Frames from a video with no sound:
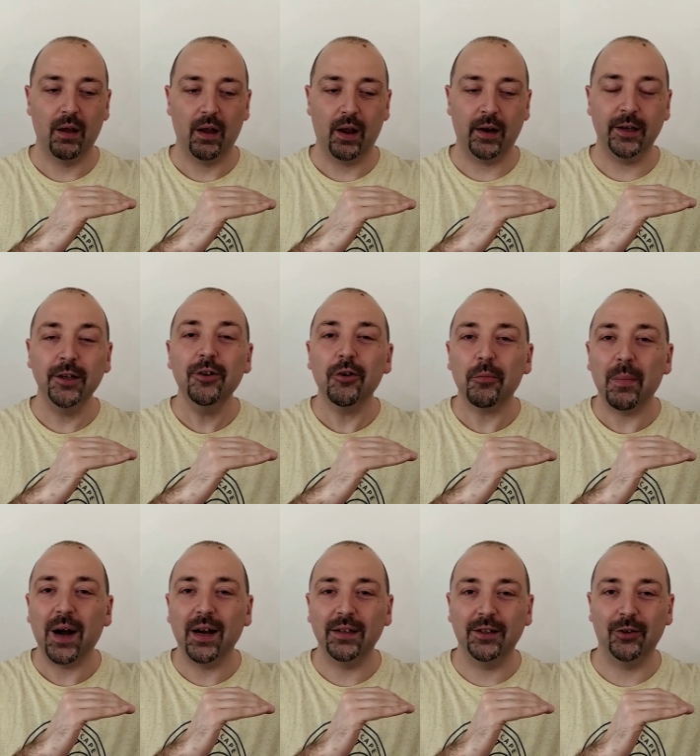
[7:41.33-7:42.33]
And in your
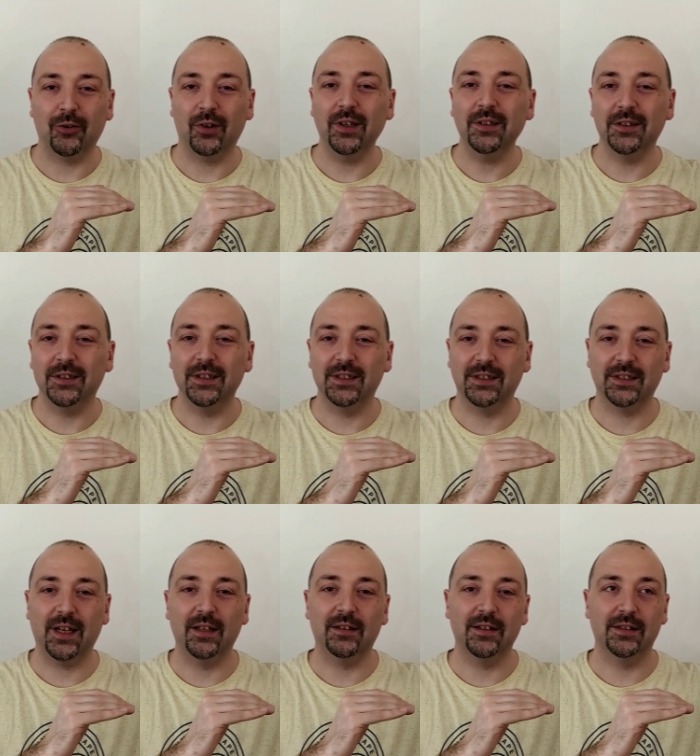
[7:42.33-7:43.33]
mind, you read this
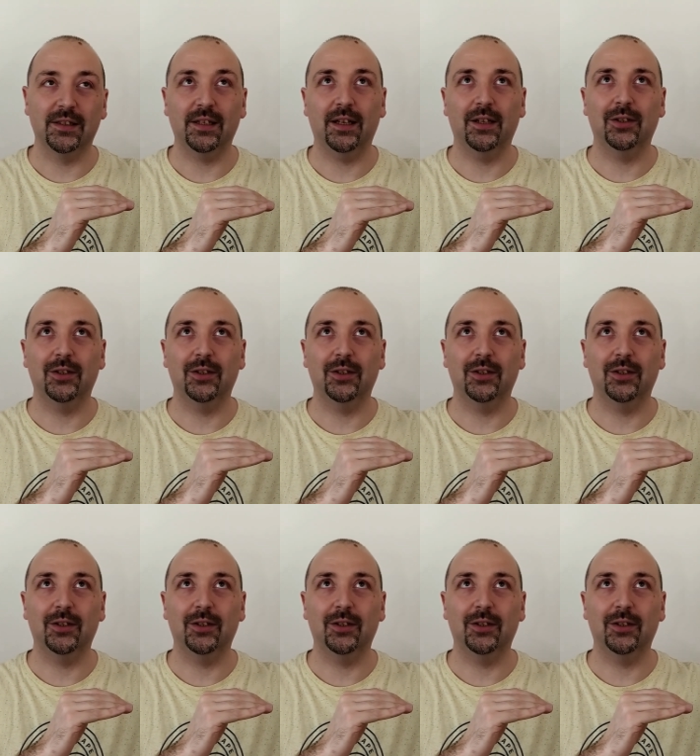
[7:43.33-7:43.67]
sentence saying,